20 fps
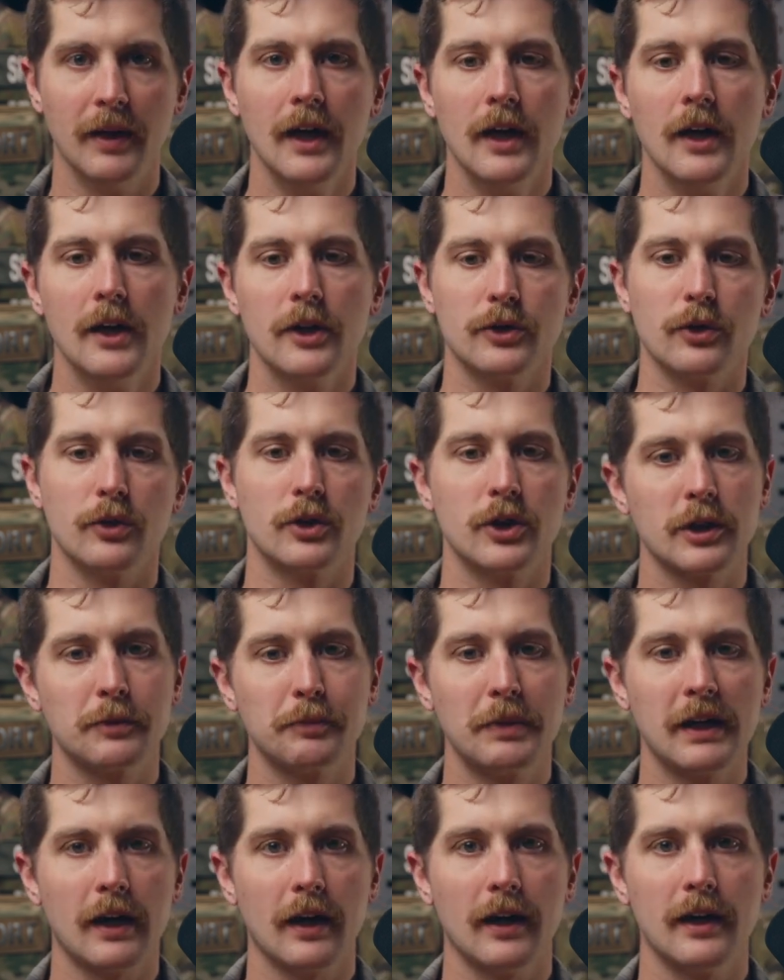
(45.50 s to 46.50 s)
So just
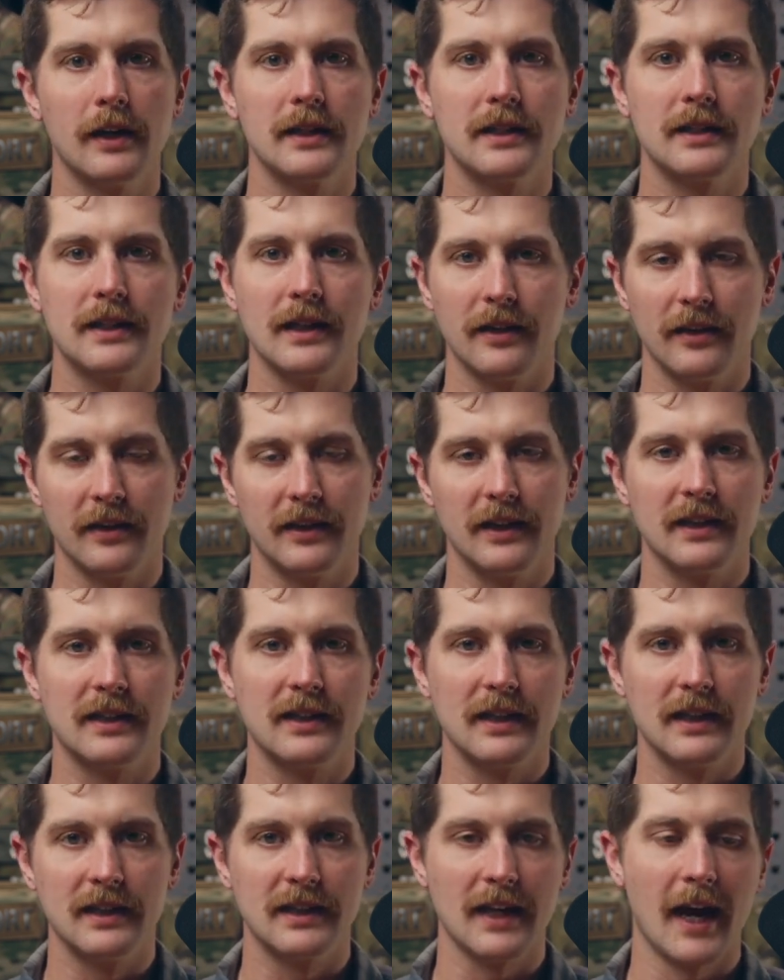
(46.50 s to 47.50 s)
because this
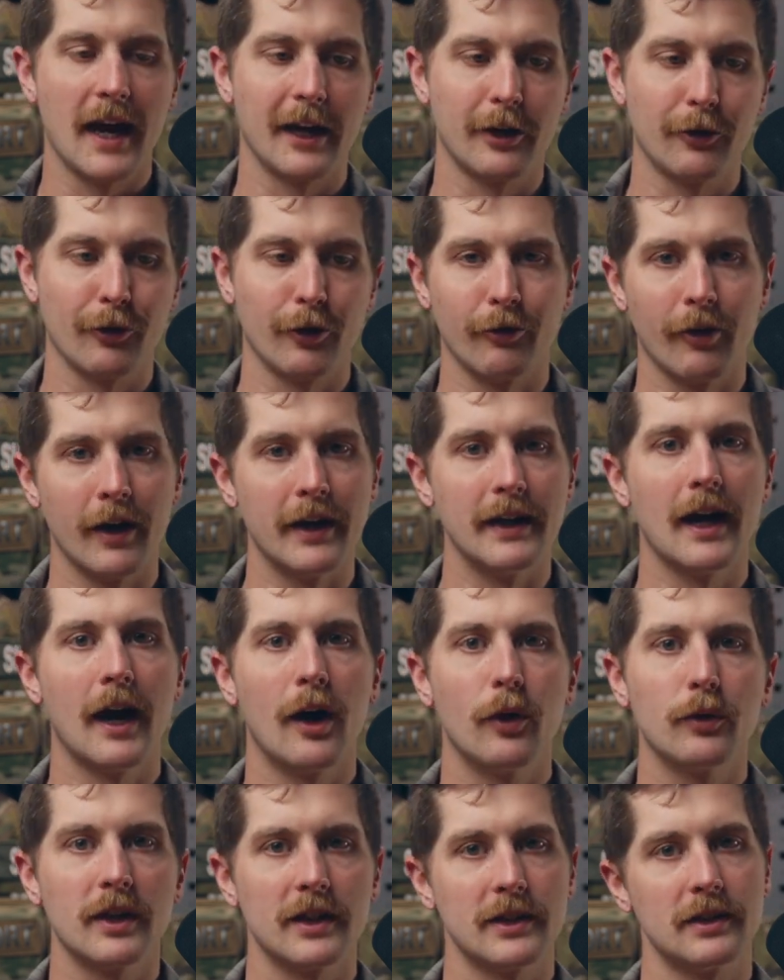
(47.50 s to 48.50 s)
is accurate right
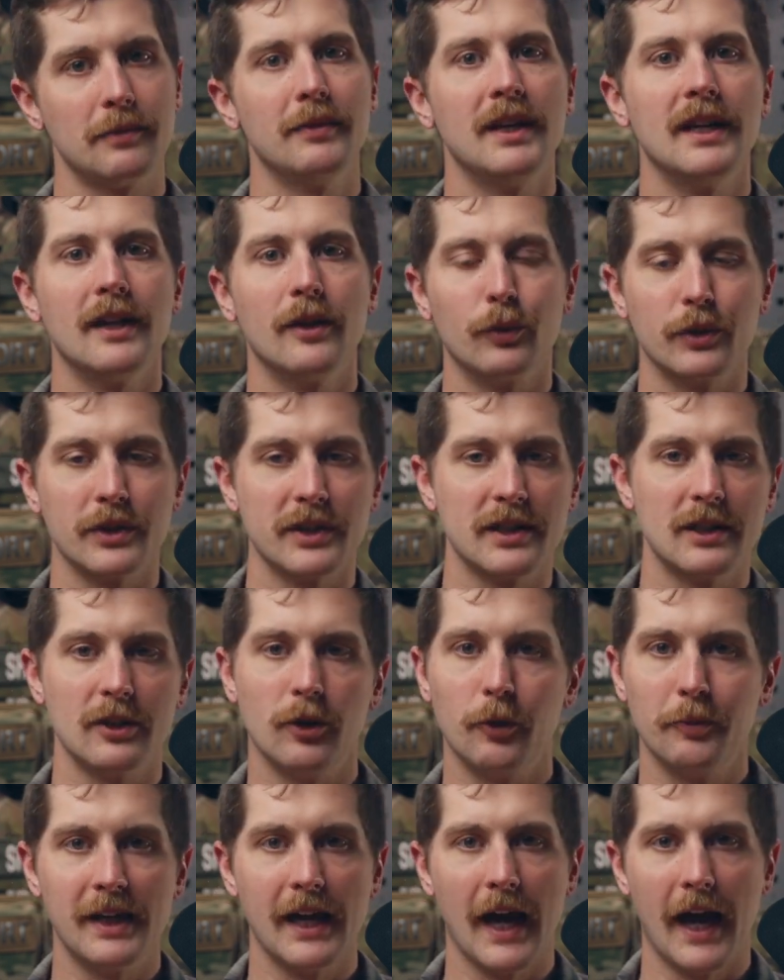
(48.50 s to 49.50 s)
now doesn't mean it will still
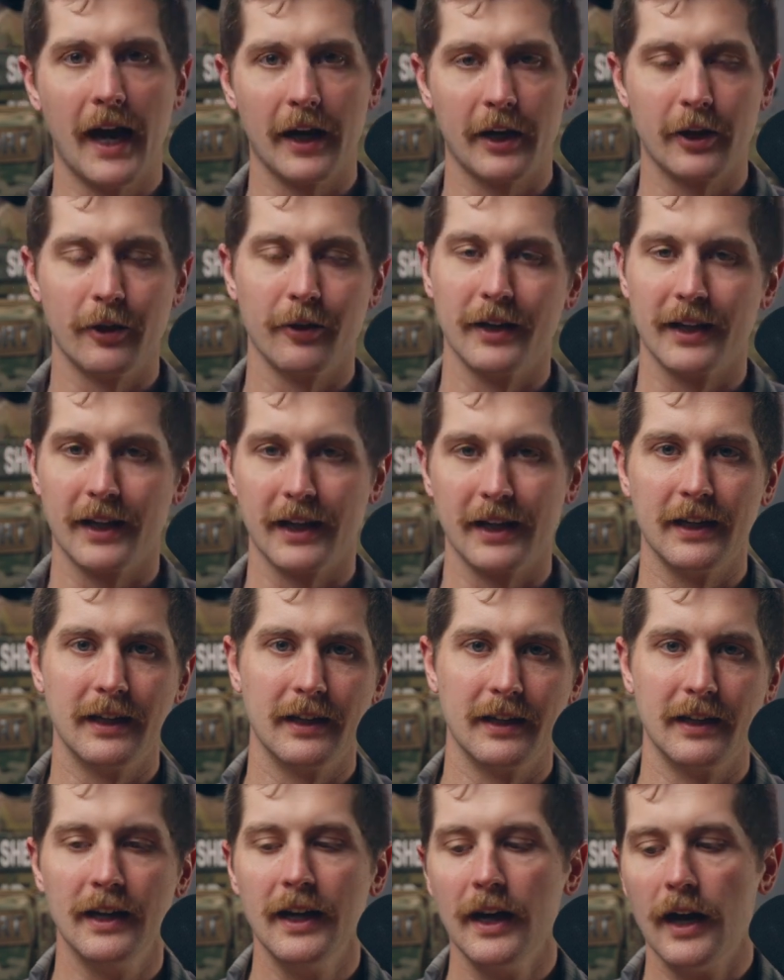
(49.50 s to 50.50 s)
be accurate
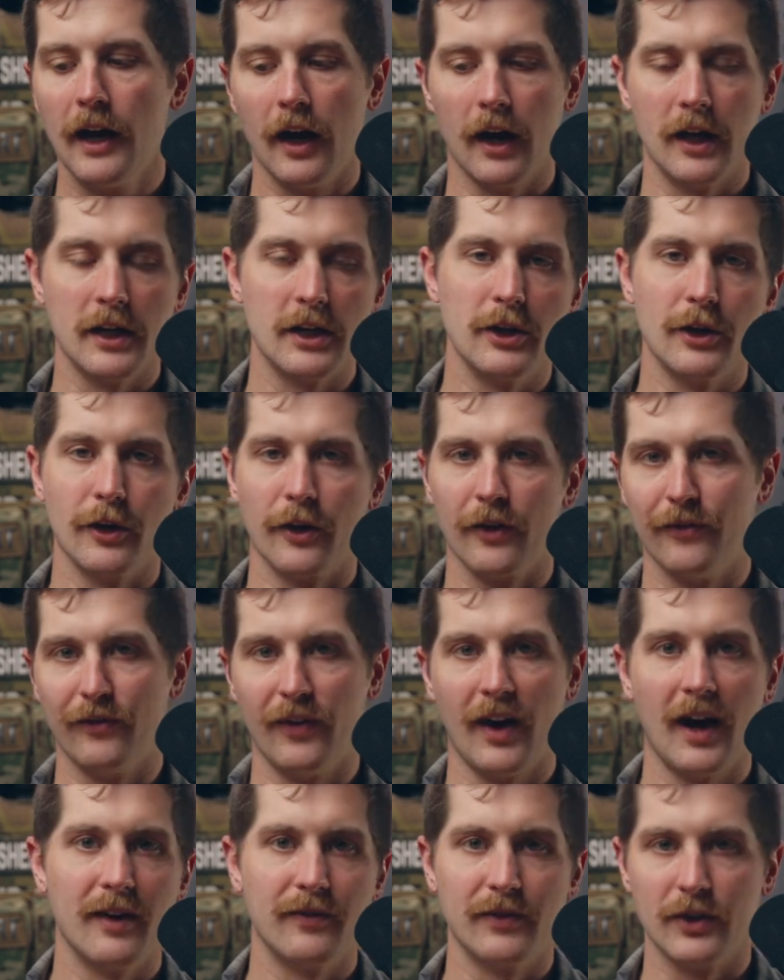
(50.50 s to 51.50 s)
in a year,
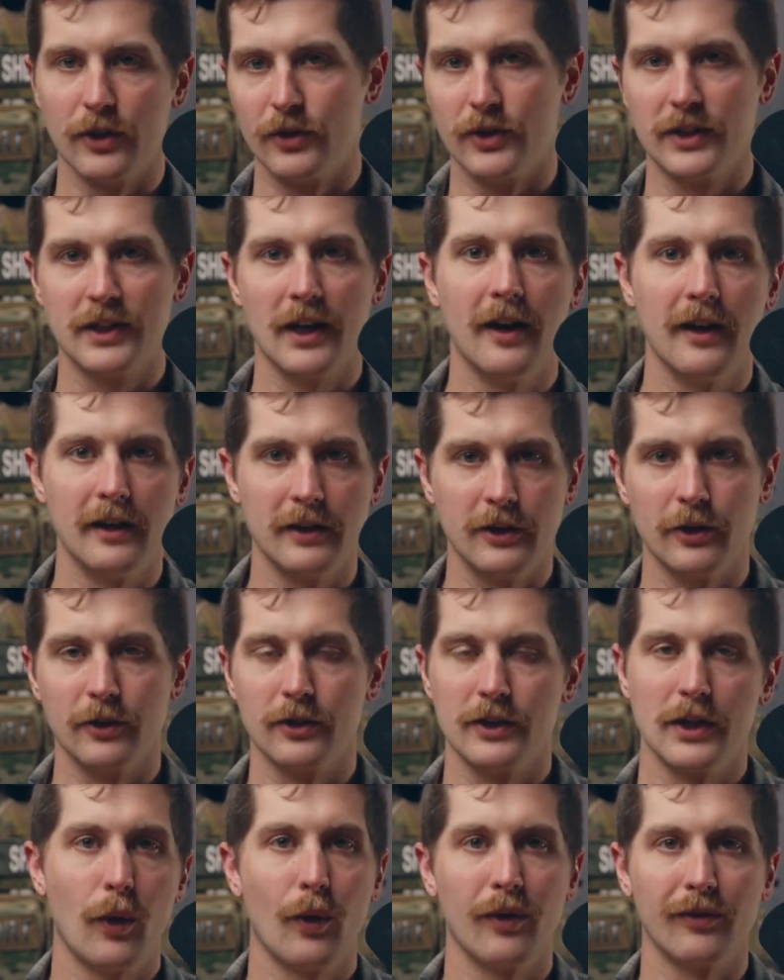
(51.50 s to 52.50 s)
5 years, 10
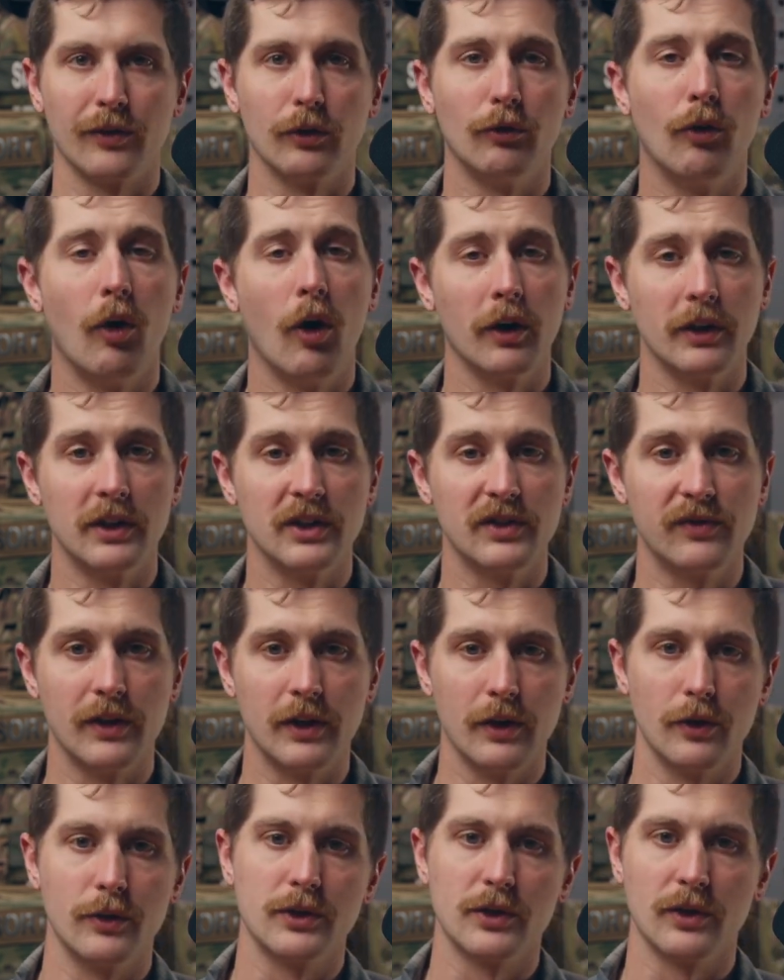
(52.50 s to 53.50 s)
years, however long this
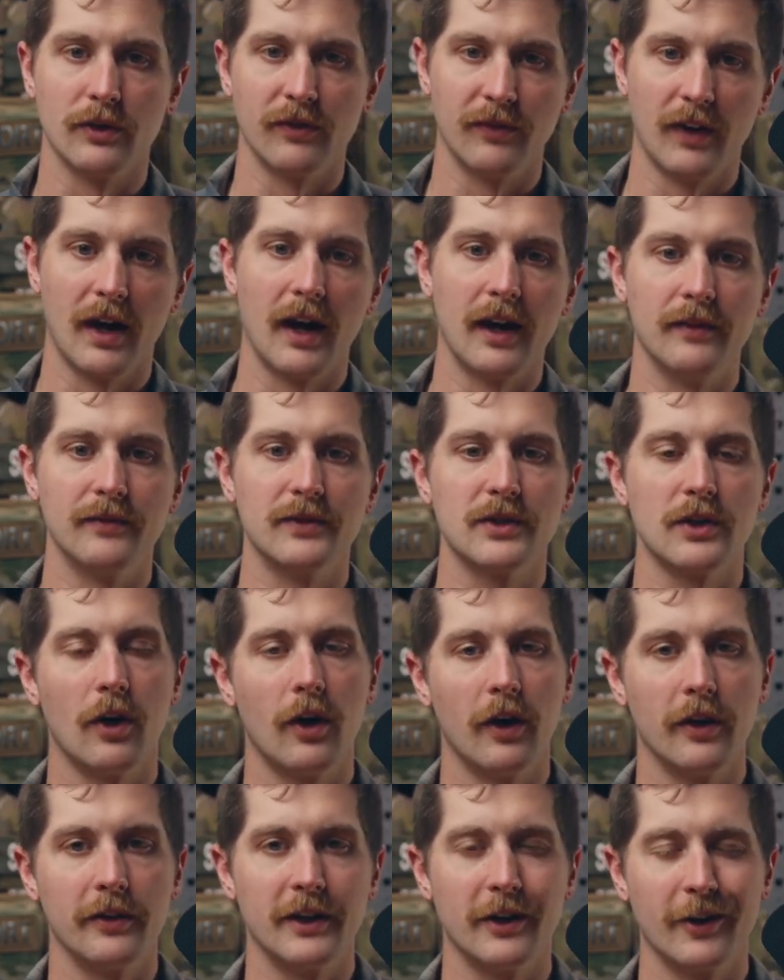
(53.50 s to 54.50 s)
video survives
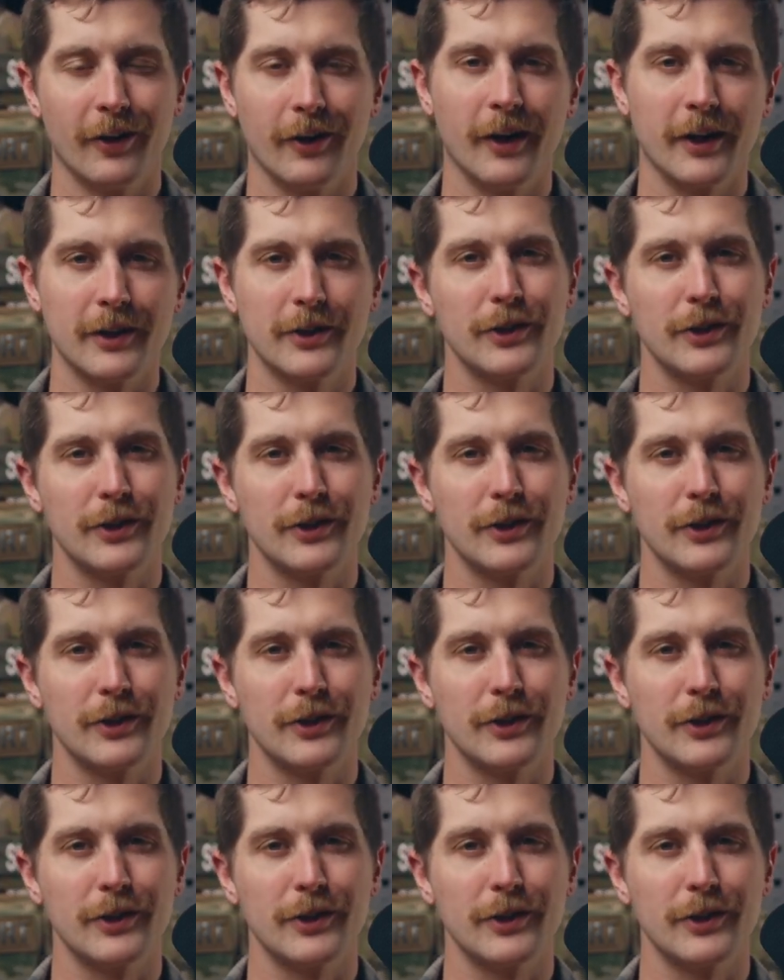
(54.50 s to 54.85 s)
on the internet.